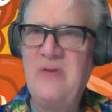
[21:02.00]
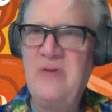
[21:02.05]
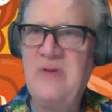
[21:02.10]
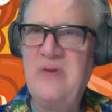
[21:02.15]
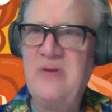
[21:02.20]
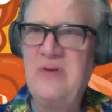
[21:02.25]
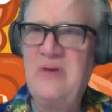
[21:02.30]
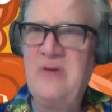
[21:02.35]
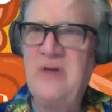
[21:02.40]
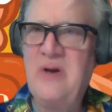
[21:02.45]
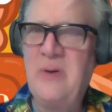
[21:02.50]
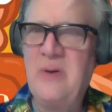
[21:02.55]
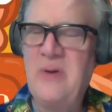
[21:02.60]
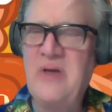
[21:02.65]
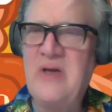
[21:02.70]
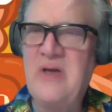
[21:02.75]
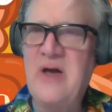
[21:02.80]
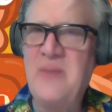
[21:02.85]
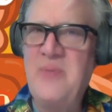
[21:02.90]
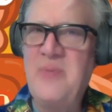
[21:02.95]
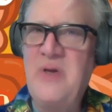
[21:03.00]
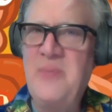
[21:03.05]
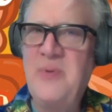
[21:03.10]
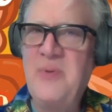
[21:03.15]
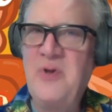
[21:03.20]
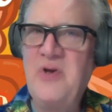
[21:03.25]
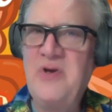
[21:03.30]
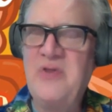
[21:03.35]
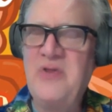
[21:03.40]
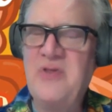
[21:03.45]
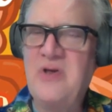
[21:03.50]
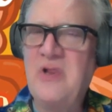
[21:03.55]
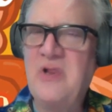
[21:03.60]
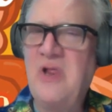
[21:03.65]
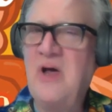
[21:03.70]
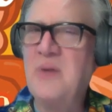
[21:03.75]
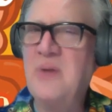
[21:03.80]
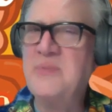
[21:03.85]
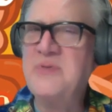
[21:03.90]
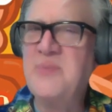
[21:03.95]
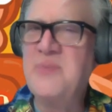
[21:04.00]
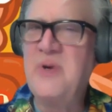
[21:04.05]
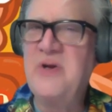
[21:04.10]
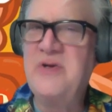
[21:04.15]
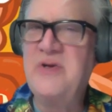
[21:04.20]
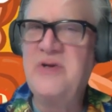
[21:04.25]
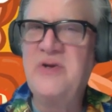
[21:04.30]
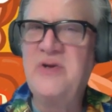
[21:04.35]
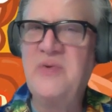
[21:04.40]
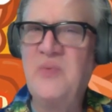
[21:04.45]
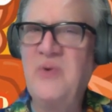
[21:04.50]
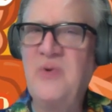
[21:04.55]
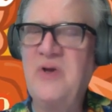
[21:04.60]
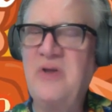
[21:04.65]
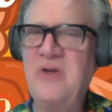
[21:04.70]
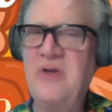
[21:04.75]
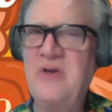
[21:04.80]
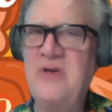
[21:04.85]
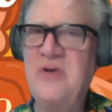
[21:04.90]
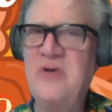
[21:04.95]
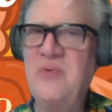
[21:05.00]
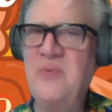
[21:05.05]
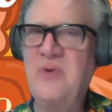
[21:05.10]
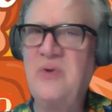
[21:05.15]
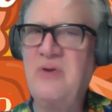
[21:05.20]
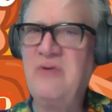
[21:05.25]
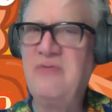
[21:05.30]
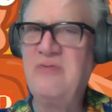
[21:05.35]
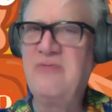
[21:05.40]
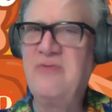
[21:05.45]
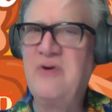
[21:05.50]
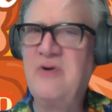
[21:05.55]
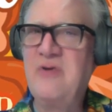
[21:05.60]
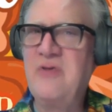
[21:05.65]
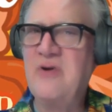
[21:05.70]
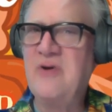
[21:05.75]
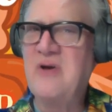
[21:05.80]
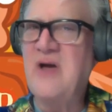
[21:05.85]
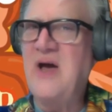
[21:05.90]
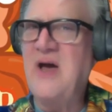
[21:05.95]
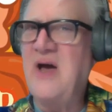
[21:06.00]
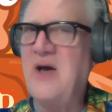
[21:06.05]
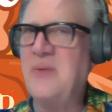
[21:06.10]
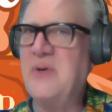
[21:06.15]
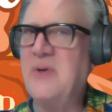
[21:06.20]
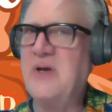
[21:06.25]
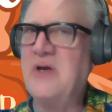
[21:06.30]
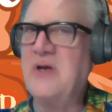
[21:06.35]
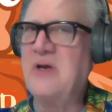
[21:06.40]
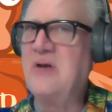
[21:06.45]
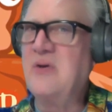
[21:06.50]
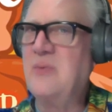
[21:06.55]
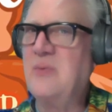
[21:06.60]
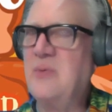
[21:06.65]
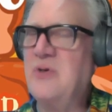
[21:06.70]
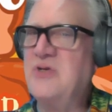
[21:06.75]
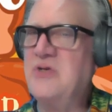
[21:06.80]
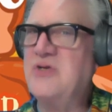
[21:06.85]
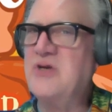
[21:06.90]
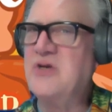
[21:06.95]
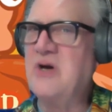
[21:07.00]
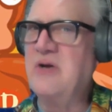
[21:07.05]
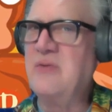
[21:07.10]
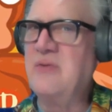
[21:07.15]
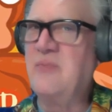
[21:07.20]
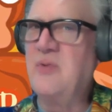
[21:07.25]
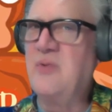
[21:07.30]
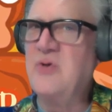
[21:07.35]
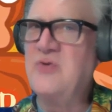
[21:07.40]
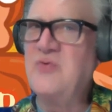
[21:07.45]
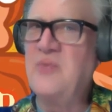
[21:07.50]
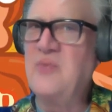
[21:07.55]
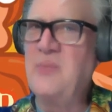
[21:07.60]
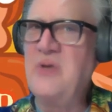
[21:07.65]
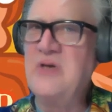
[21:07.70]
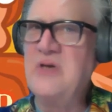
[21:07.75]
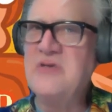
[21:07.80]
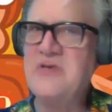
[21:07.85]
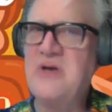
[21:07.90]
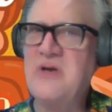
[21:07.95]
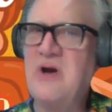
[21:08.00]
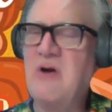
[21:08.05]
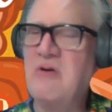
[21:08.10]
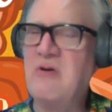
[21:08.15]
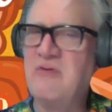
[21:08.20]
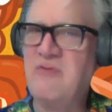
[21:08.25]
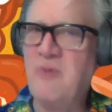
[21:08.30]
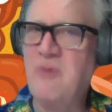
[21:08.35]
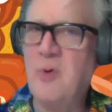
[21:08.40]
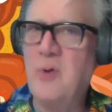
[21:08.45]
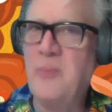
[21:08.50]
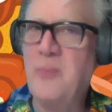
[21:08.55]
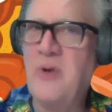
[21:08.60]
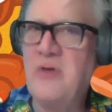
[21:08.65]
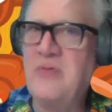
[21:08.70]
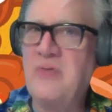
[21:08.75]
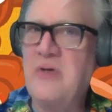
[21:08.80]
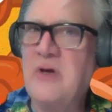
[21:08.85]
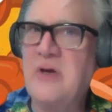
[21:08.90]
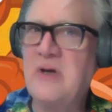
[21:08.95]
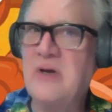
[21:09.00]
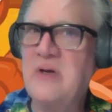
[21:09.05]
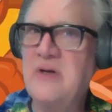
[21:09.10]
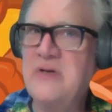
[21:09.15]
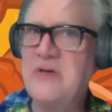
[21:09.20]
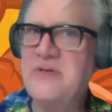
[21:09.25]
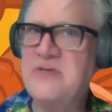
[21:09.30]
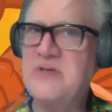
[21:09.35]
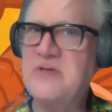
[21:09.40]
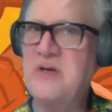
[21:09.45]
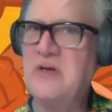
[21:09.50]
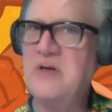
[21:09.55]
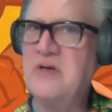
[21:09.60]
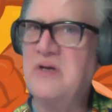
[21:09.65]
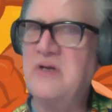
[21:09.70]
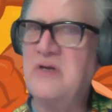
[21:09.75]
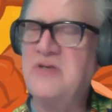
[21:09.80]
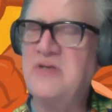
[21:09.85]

it got people into the clubs, but it didn't really further comedy, which for me is an art form. I think it's a